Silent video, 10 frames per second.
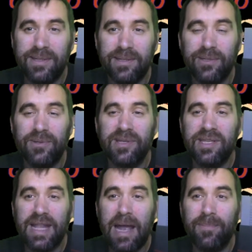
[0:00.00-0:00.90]
There's a cool
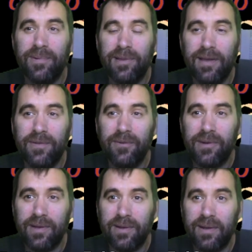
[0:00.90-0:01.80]
sniper level
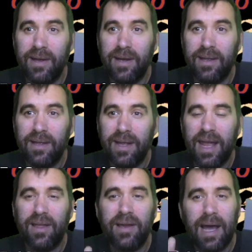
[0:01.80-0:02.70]
where you're on a
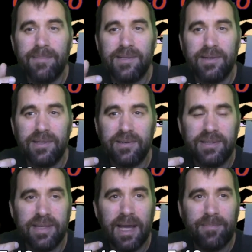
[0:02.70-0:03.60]
helicopter and you're
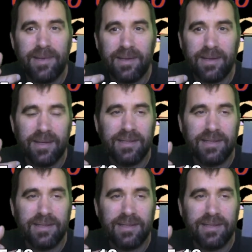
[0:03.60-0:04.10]
sniping a